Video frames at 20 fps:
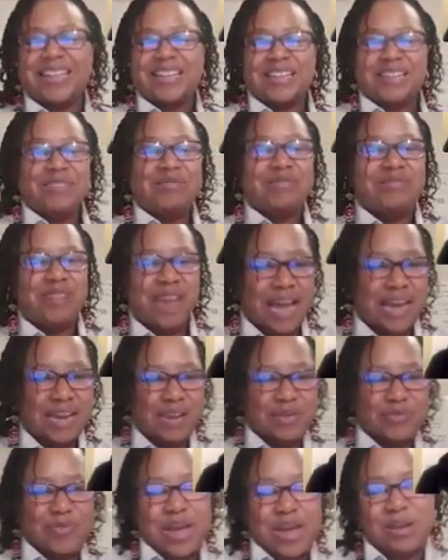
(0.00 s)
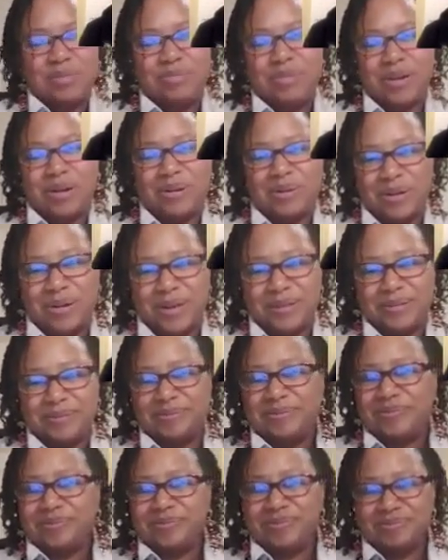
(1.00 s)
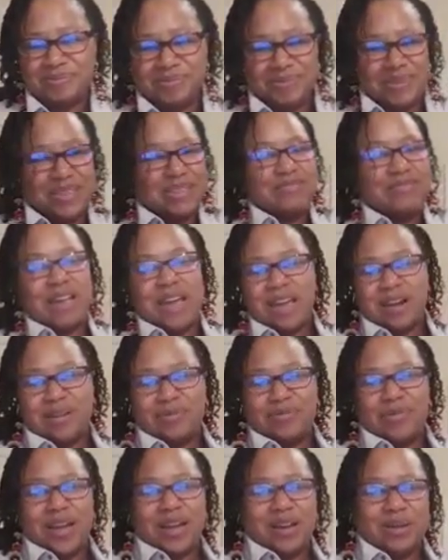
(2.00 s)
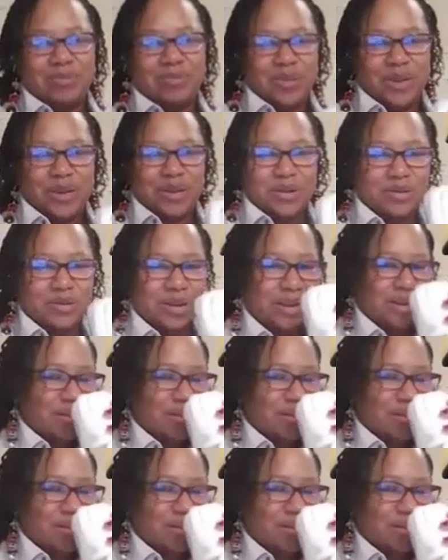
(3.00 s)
You got to find a better way. So you got to find a better way.